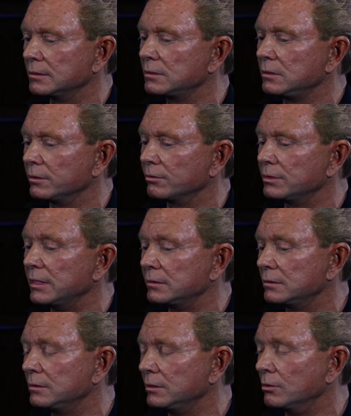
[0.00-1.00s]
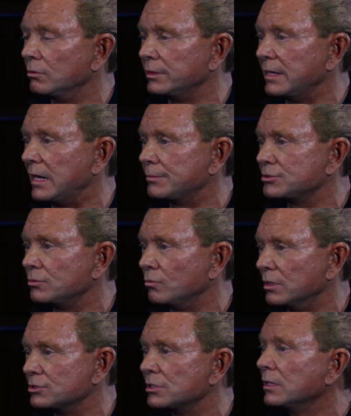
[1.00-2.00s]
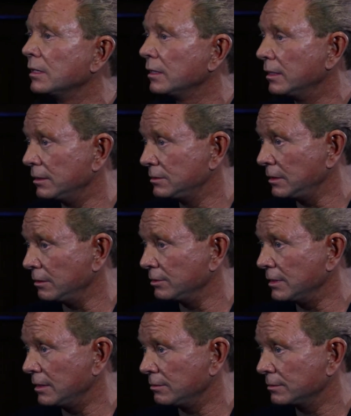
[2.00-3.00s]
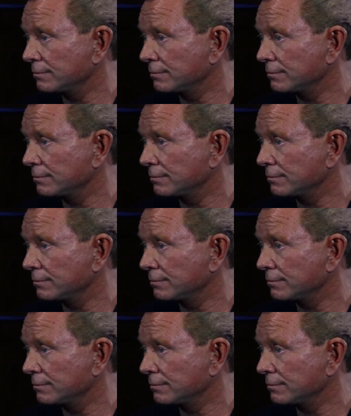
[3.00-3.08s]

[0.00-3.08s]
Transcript: clear that the only option was a tear down.